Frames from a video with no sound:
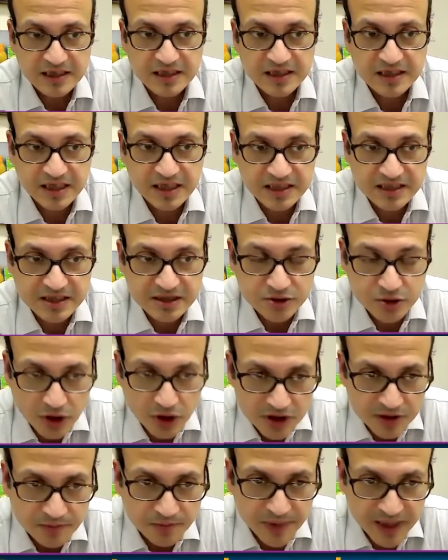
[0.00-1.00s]
does
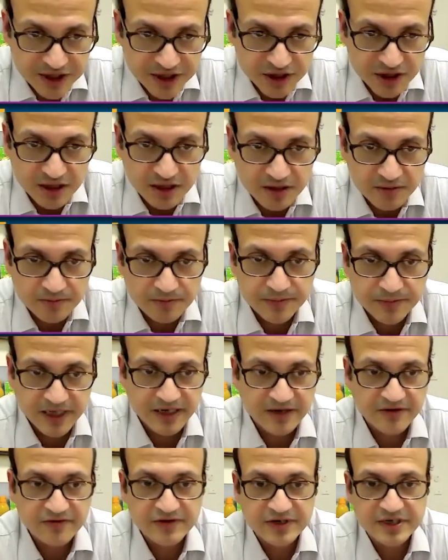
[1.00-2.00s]
not measure
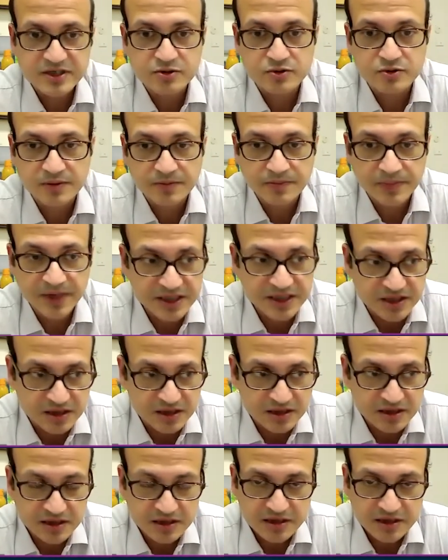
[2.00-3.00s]
benefit to the patient.